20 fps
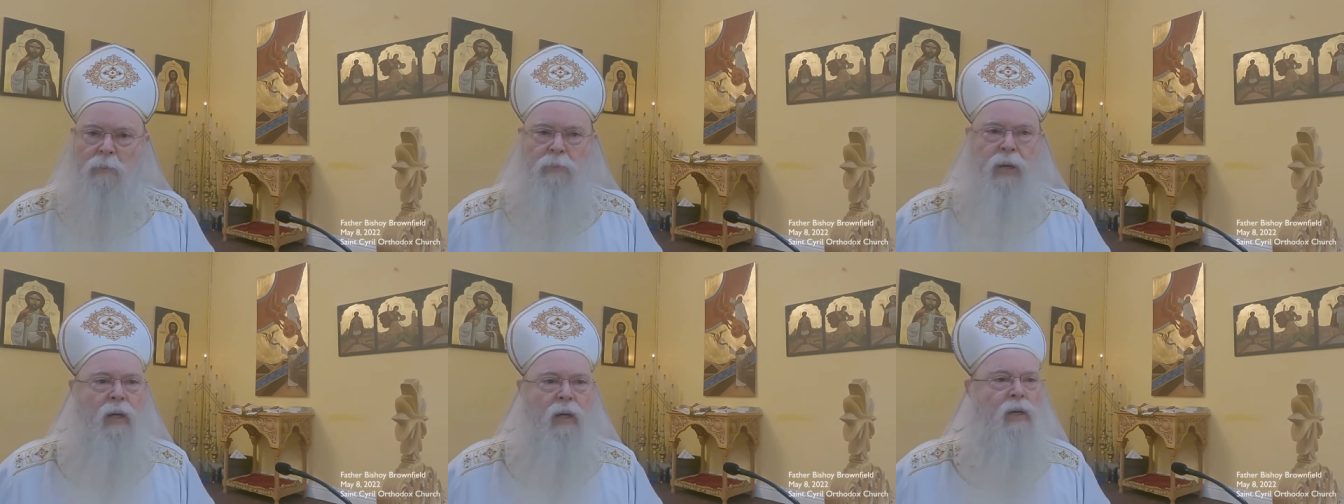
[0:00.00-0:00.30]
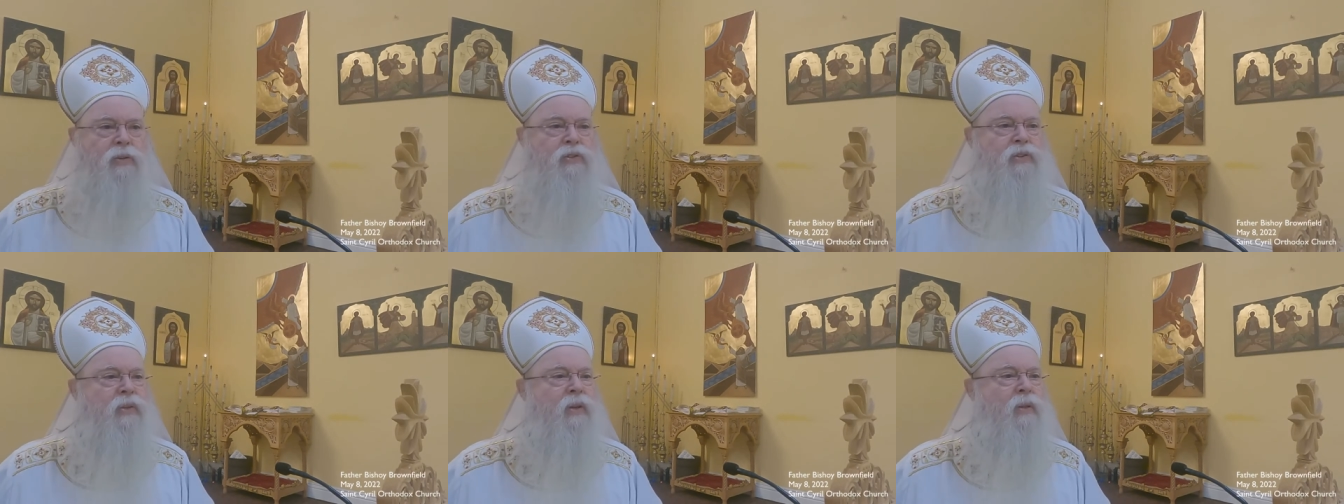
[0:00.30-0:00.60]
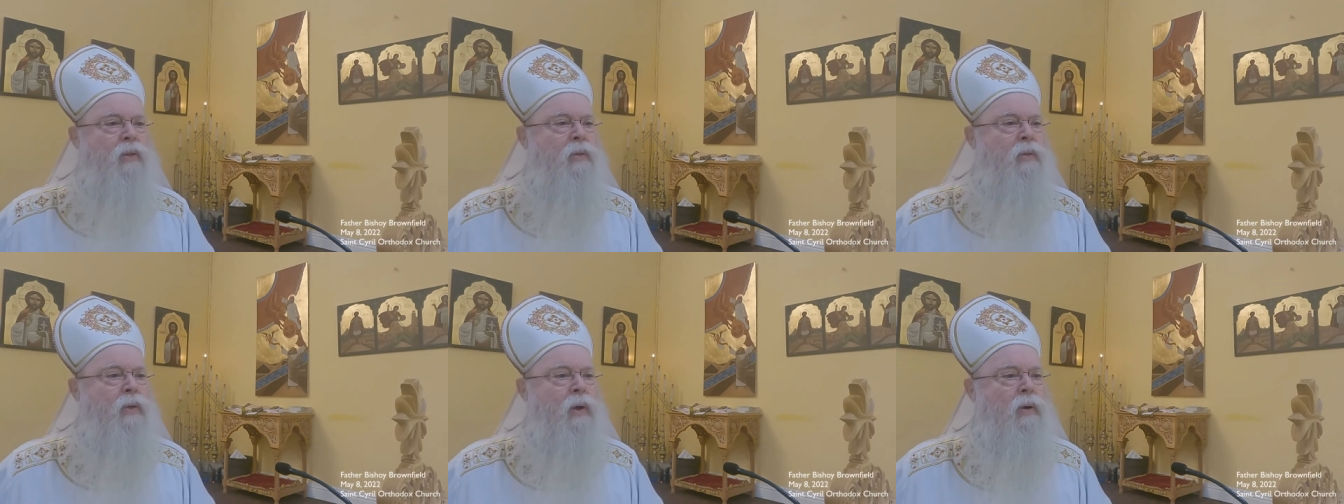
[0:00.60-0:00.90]
because
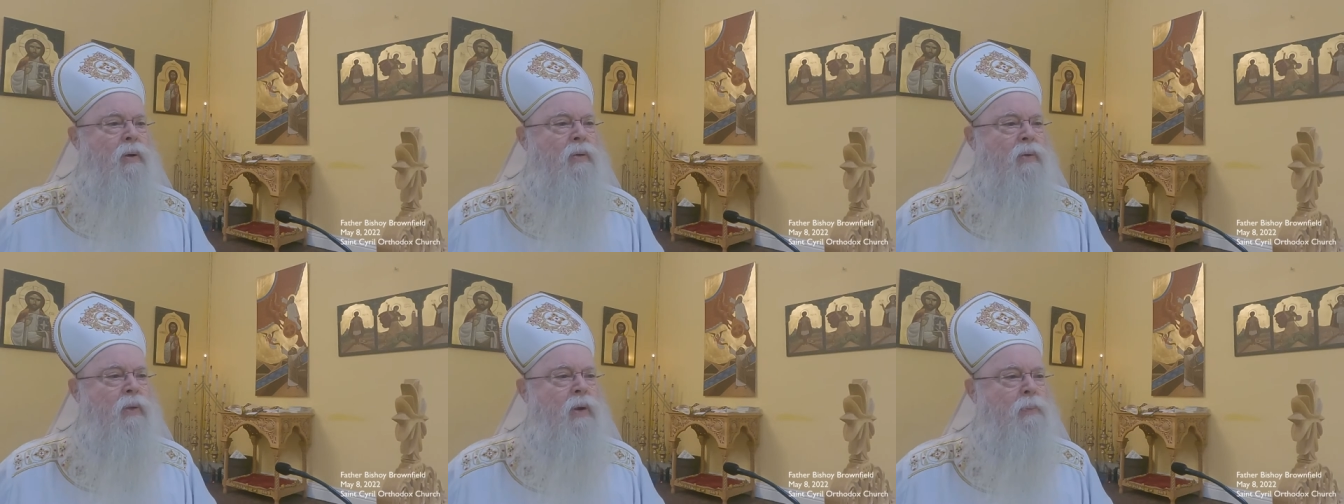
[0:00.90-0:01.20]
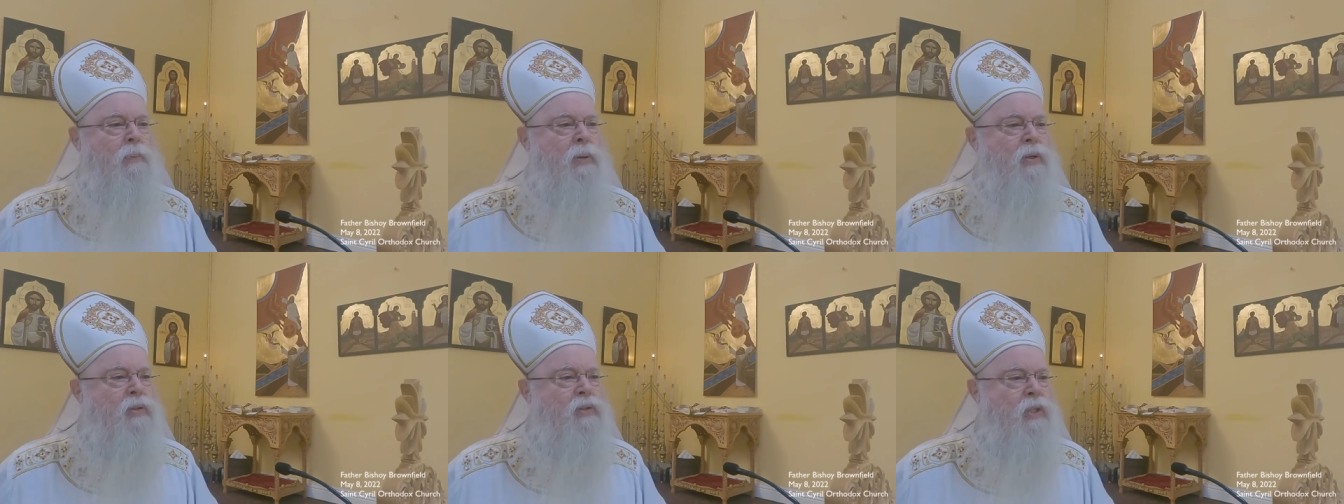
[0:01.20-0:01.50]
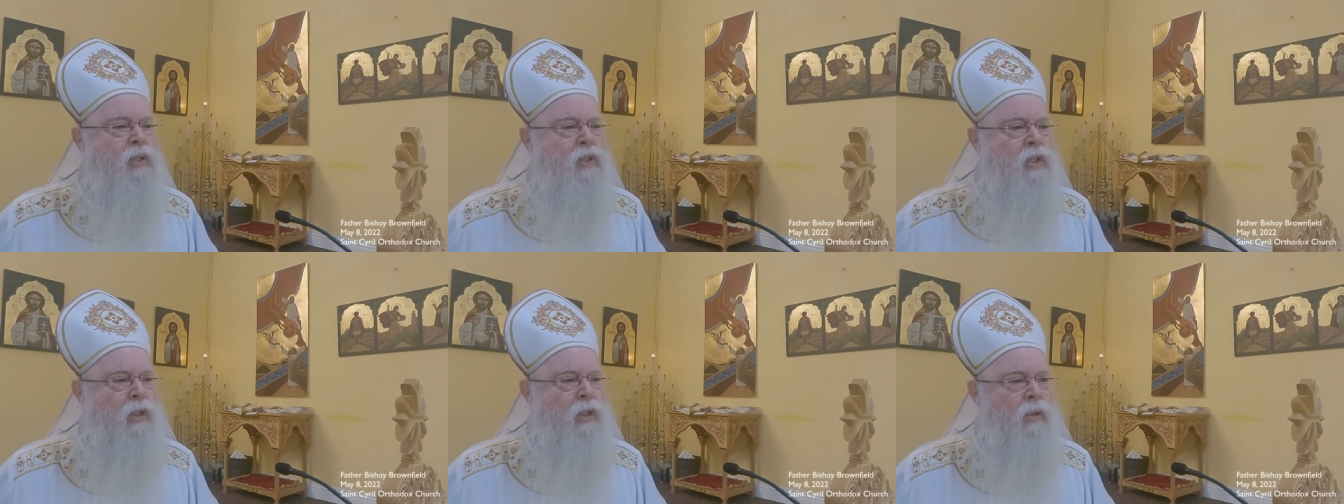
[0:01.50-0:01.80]
their, their
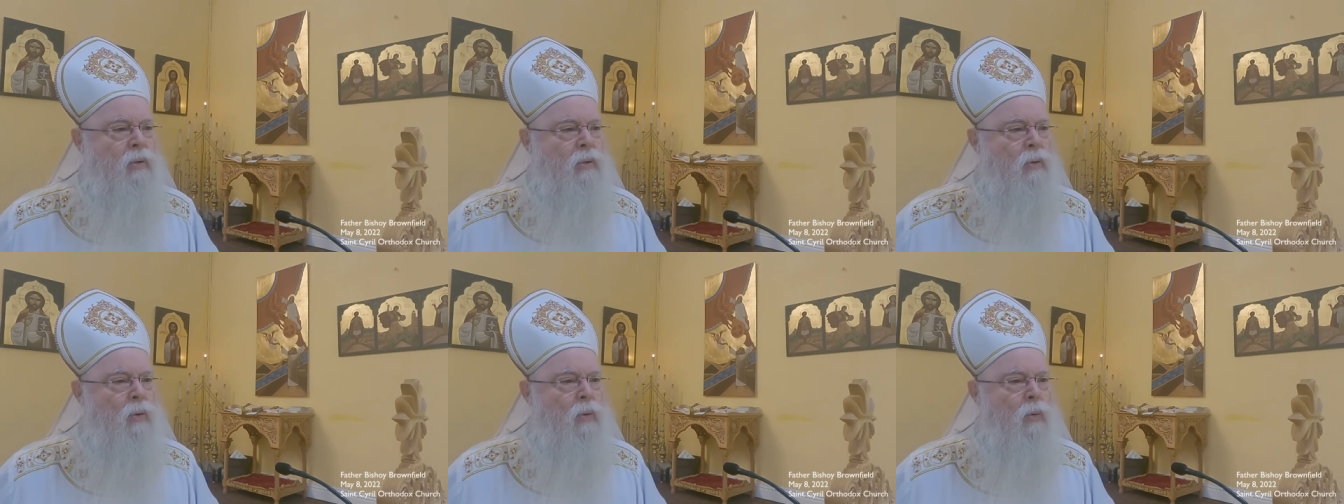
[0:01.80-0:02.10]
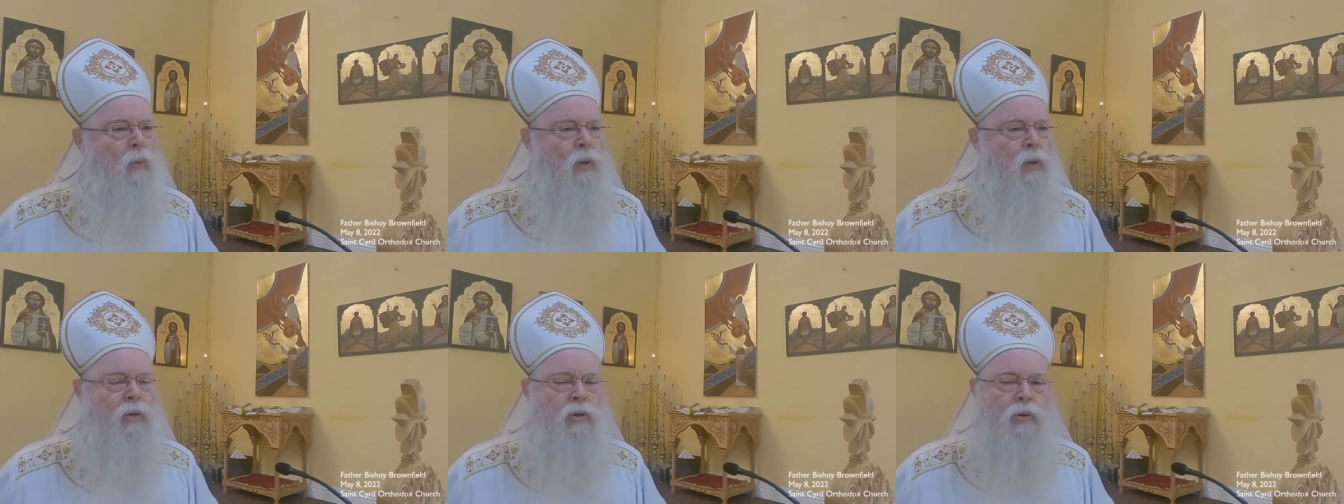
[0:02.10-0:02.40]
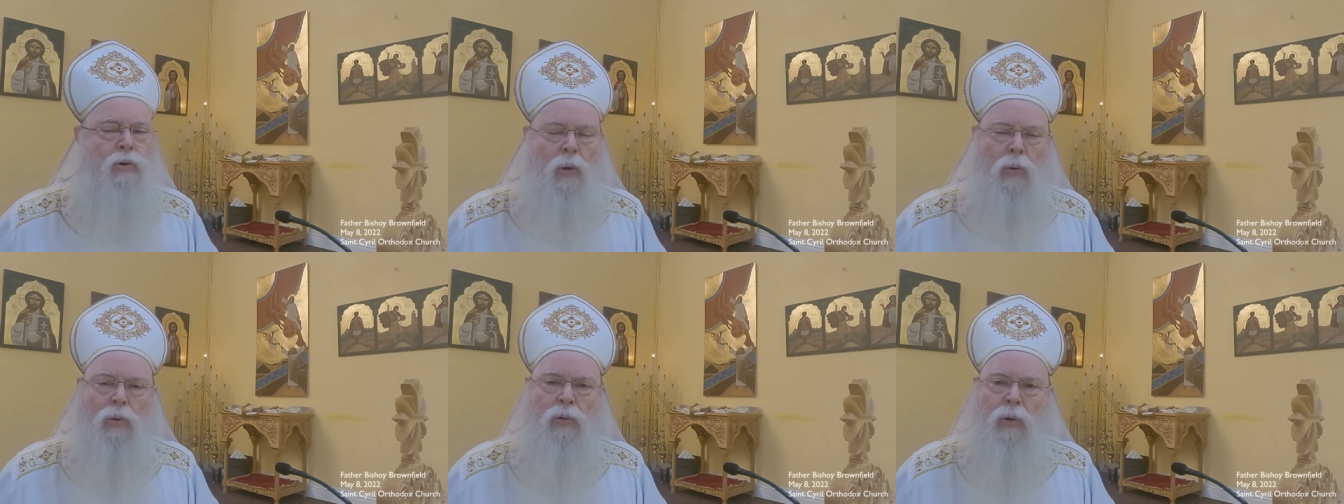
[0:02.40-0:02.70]
position would
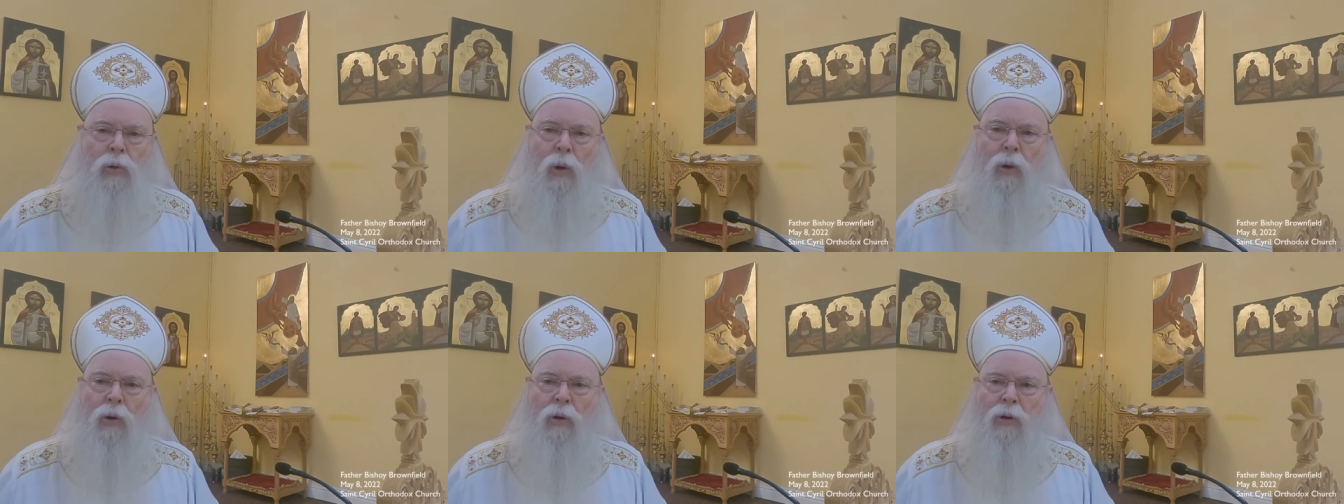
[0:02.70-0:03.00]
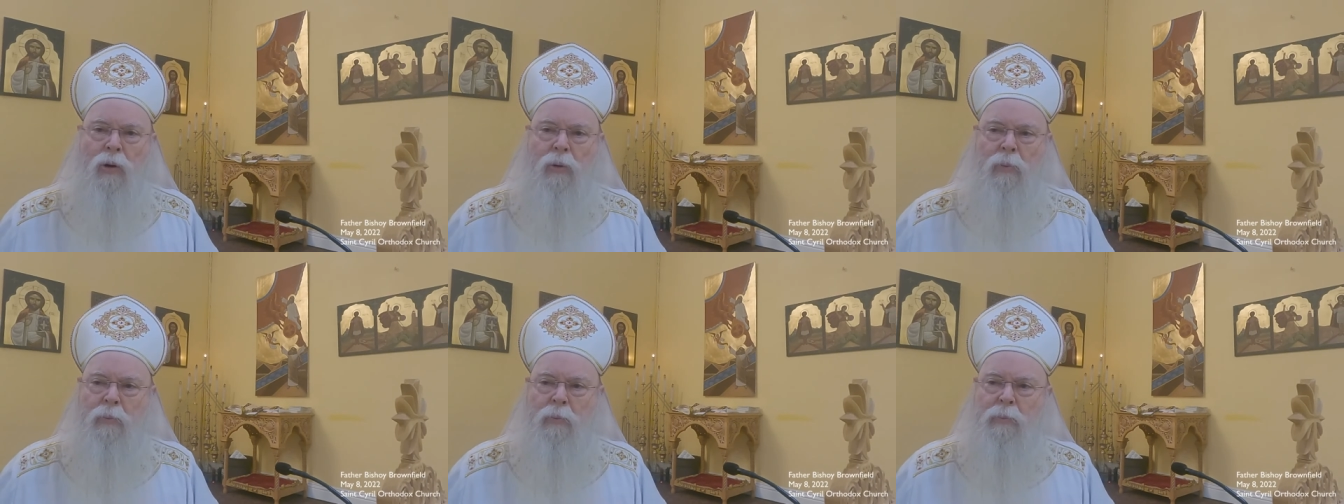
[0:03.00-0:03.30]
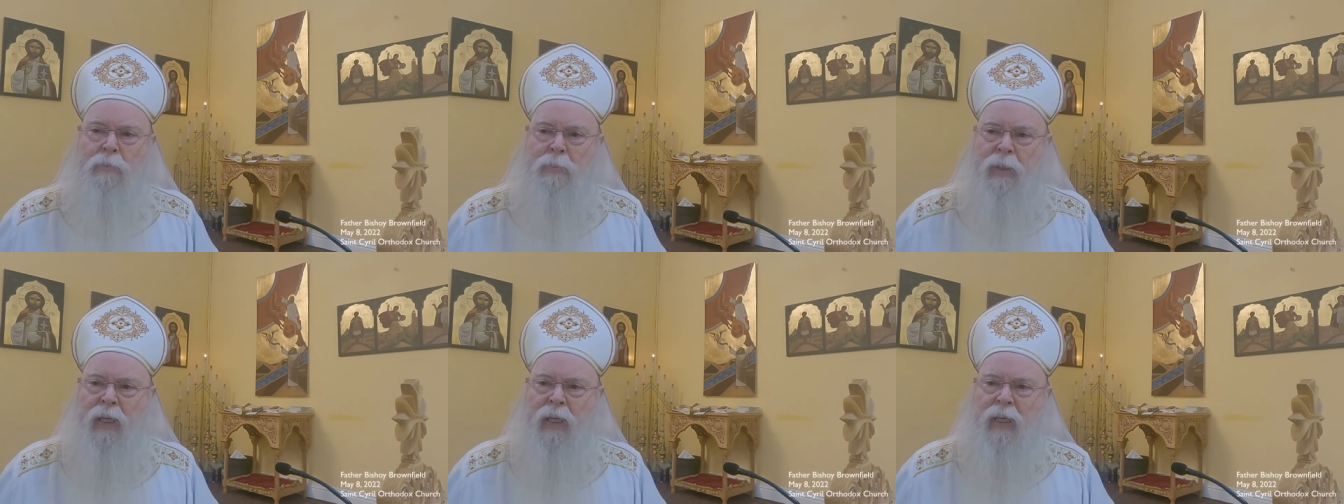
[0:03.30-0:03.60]
no longer
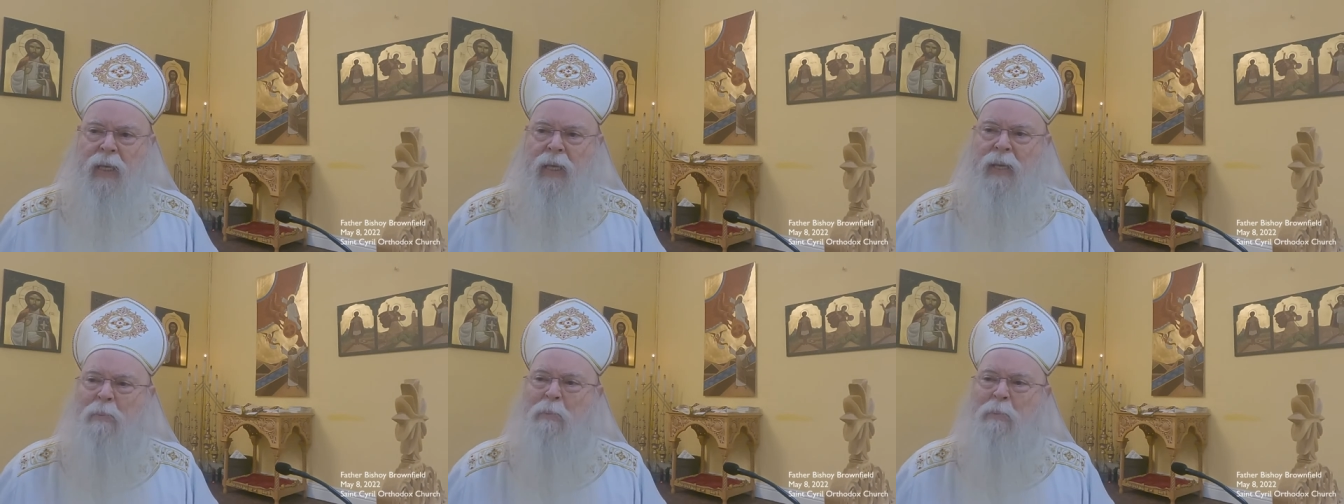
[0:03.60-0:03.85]
be